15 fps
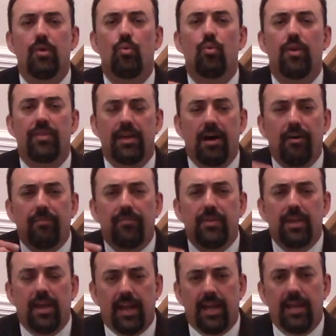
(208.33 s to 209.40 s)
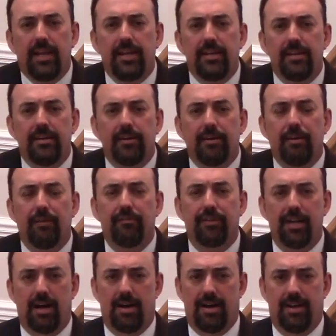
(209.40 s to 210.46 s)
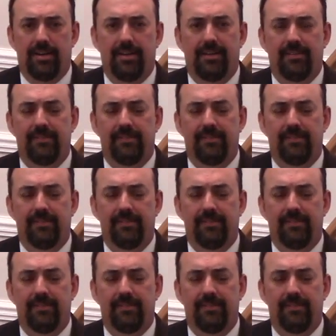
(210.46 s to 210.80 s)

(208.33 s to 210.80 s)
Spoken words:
without the aid of God.